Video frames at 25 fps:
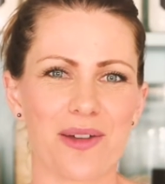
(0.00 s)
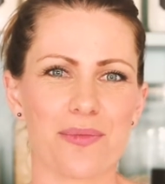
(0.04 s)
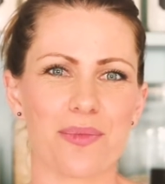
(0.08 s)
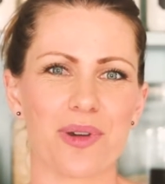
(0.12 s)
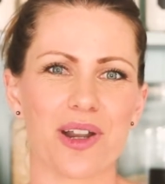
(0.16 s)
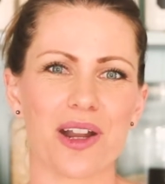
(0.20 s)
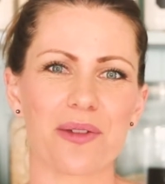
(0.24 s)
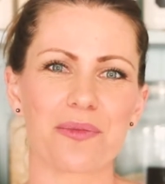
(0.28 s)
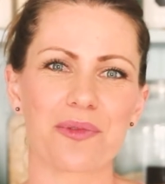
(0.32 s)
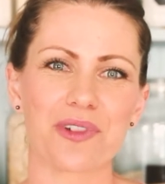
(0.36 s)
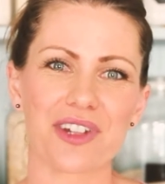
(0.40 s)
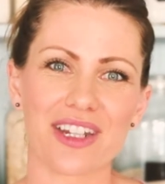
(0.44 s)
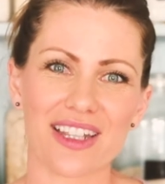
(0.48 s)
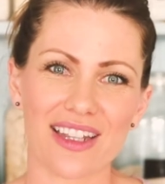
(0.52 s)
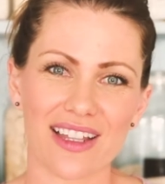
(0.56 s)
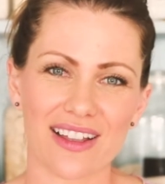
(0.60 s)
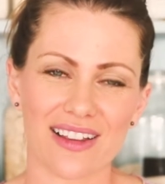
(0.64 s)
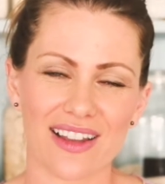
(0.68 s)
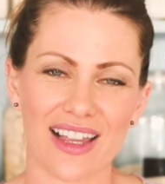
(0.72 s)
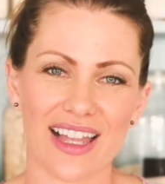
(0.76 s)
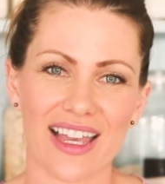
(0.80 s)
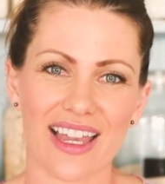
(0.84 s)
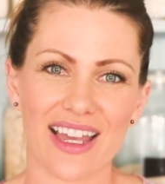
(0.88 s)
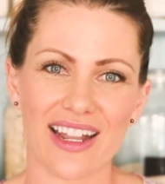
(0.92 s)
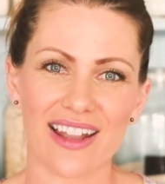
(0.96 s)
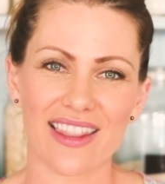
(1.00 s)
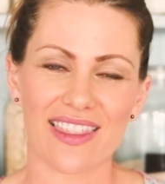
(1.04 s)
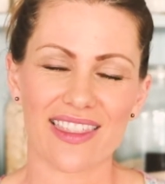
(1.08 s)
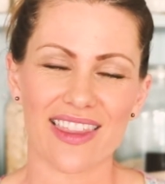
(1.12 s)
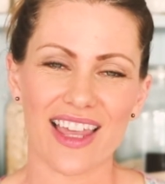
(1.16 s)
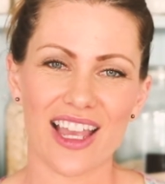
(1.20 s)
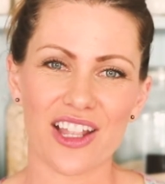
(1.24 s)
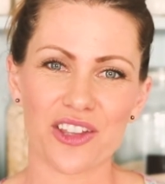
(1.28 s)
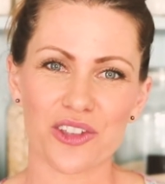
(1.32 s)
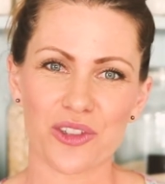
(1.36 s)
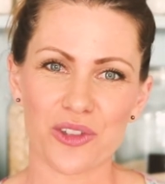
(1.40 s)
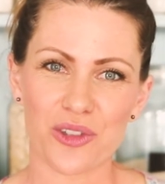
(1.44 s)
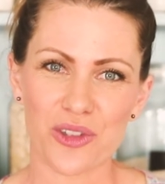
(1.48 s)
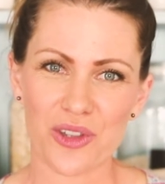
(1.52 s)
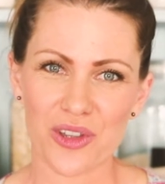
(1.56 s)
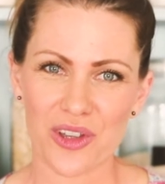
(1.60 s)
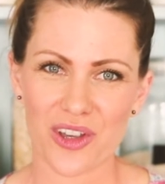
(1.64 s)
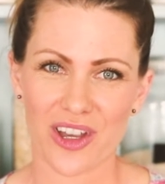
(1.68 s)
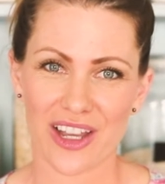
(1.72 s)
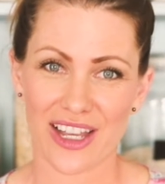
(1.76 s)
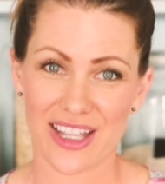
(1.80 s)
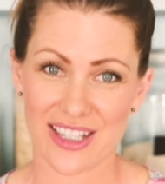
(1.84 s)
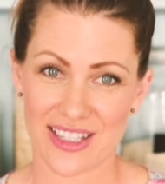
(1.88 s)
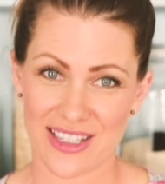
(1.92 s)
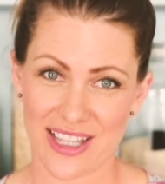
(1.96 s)
But I'm really glad that you
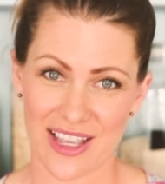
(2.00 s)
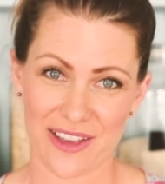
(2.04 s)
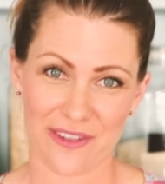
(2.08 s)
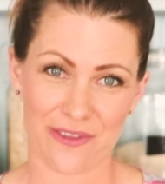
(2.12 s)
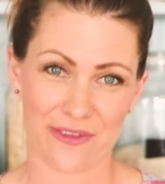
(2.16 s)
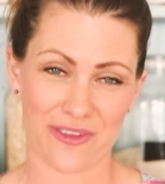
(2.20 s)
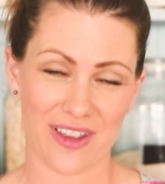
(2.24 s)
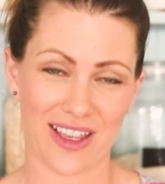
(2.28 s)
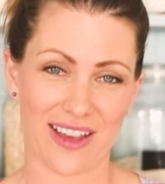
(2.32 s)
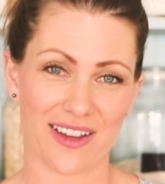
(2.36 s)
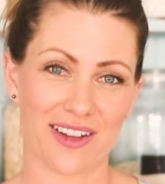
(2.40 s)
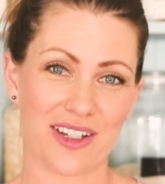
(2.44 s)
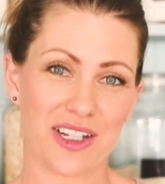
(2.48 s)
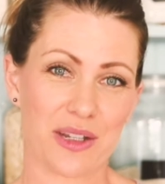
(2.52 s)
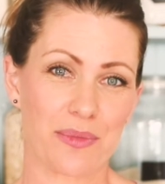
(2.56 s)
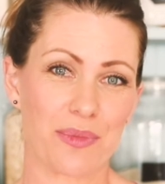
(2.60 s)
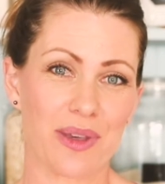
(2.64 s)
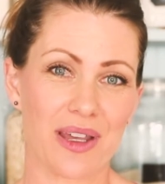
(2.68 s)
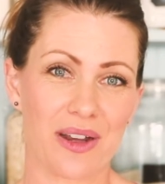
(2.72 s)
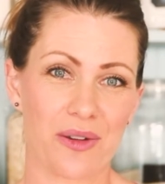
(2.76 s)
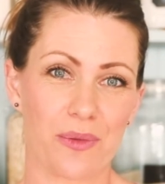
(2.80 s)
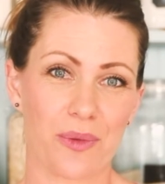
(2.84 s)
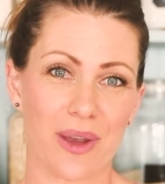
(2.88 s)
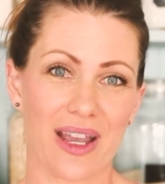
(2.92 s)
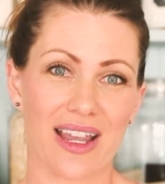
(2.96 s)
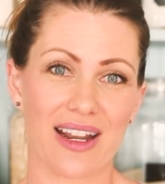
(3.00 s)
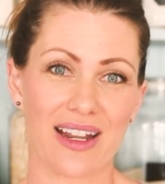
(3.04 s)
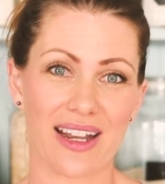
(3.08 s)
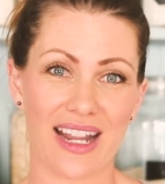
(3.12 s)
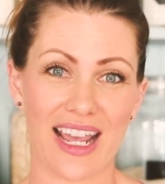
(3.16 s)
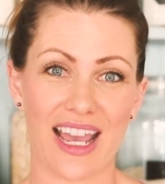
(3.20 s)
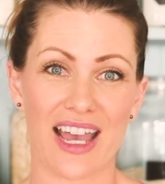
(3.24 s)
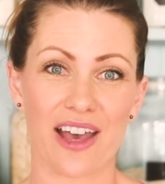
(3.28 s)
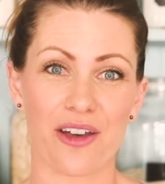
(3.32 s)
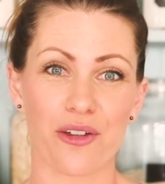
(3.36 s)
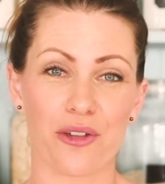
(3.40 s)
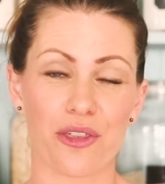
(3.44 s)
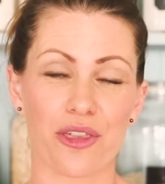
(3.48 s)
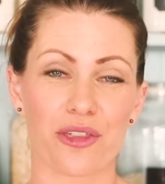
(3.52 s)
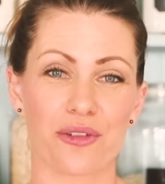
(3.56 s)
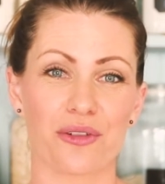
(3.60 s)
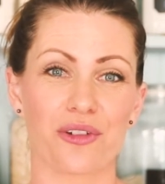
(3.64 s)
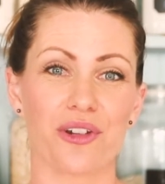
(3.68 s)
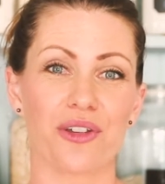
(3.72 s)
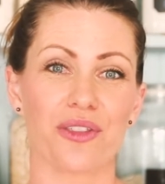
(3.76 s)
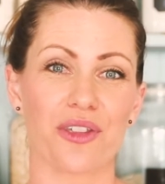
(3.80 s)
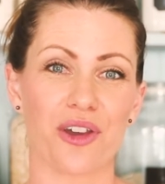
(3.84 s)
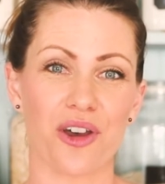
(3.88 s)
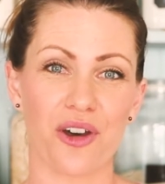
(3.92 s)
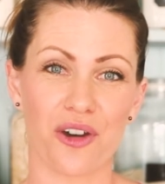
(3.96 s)
guys have found a better way now
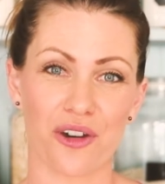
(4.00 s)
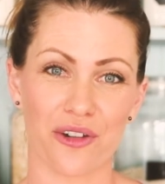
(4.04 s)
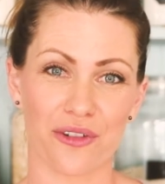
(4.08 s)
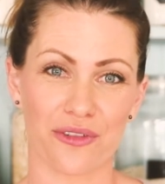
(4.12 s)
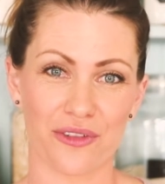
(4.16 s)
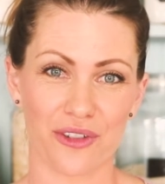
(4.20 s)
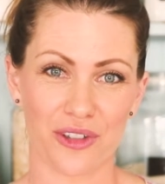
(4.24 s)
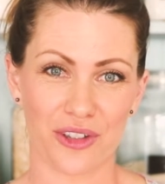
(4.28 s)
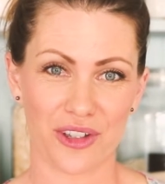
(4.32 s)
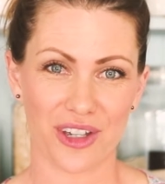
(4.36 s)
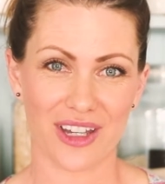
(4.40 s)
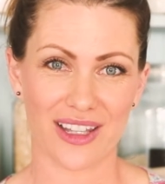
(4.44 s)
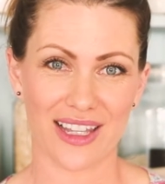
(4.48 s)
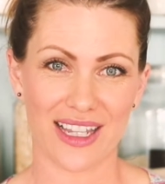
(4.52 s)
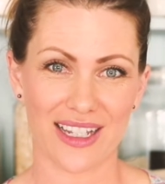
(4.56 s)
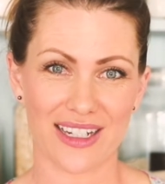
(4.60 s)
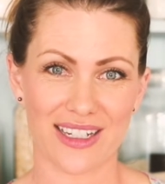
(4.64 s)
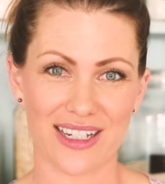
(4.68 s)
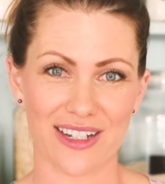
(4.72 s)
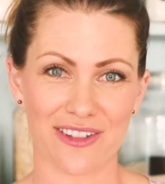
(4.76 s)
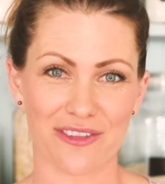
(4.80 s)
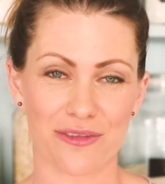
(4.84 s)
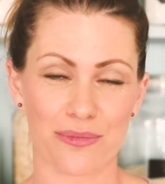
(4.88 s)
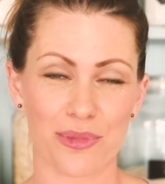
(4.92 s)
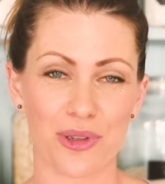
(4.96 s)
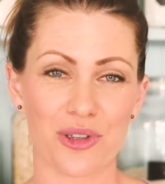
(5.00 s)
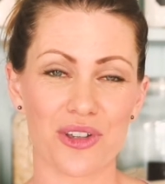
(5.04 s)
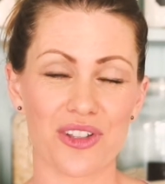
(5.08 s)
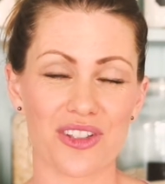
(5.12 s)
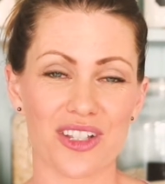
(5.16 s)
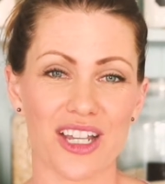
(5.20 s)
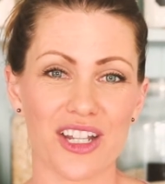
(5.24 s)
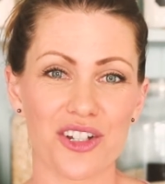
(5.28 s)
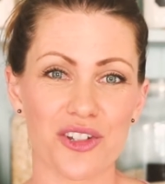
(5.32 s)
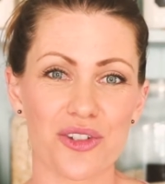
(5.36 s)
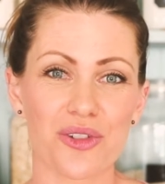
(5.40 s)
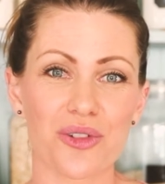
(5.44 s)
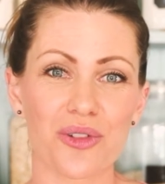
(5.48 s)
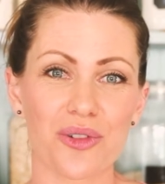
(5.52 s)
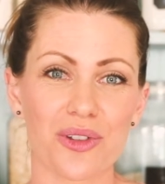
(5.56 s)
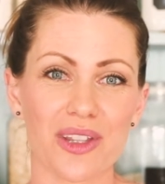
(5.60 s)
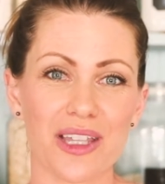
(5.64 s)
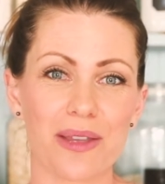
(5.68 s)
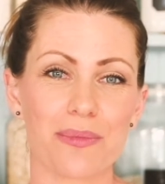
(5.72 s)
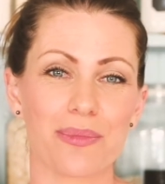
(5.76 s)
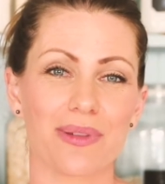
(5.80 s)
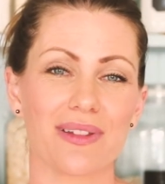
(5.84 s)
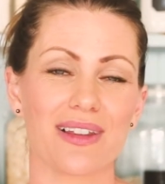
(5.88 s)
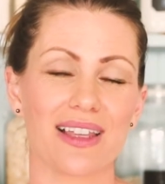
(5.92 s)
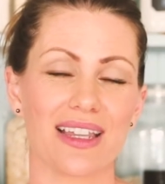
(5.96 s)
through the Whole Food Collective, because I
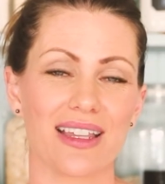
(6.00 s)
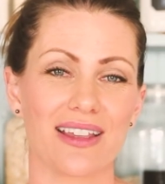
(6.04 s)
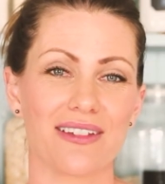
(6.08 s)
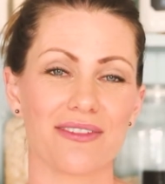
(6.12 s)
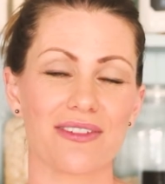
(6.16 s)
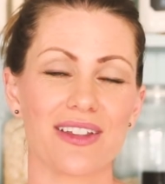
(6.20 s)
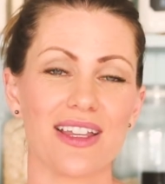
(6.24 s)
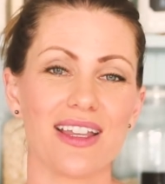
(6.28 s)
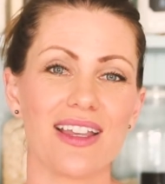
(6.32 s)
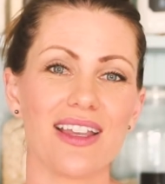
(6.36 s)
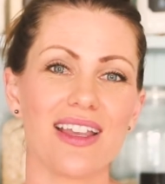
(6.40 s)
truly believe